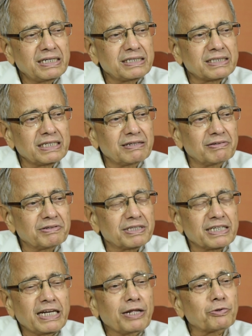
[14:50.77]
See,
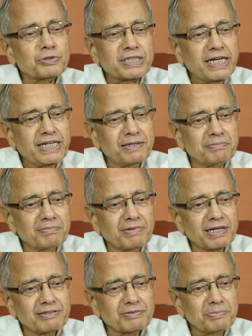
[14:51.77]
the Nehru Stadium
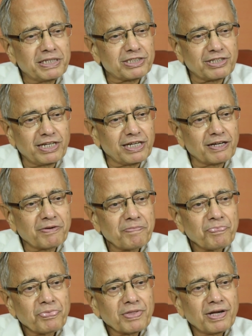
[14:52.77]
I was mentioning,
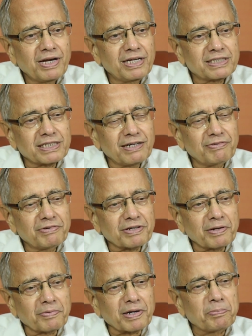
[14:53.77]
it's a
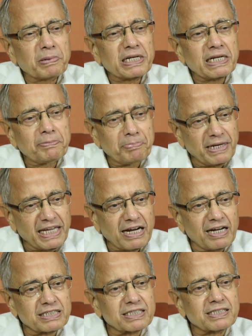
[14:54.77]
completely
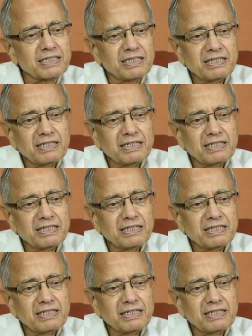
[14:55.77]
precast